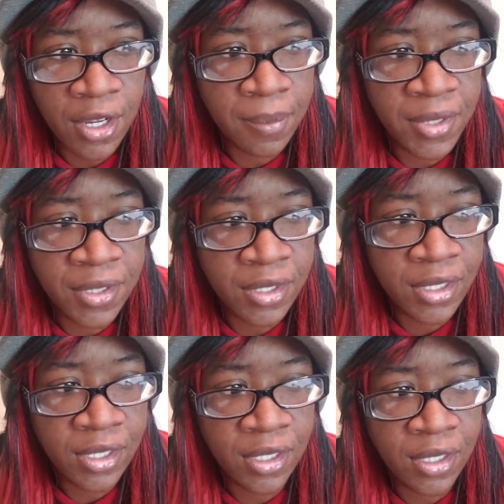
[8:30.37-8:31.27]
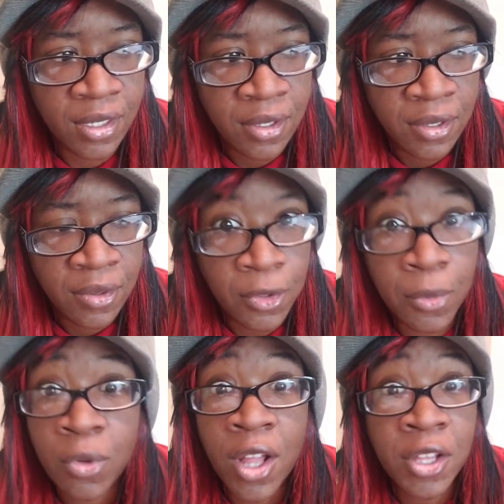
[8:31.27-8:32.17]
In the
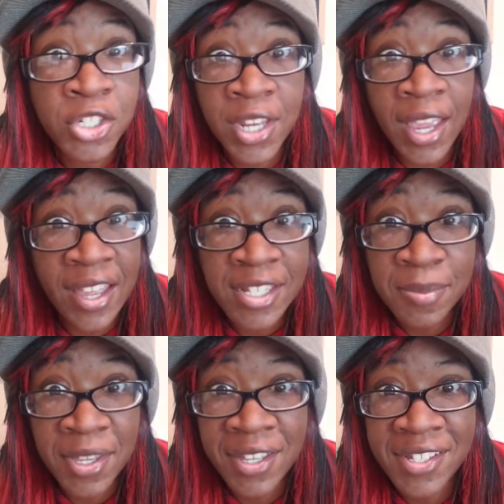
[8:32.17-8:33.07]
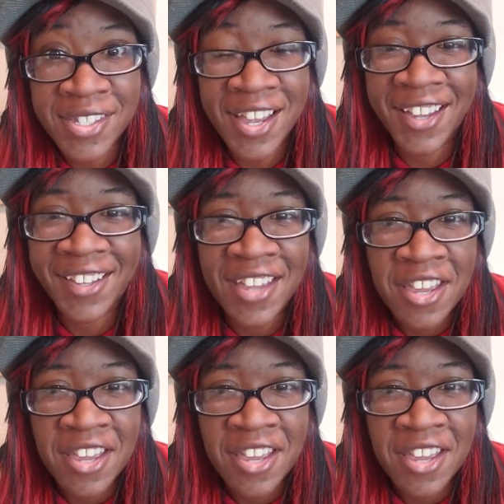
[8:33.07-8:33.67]
numerology aspects, I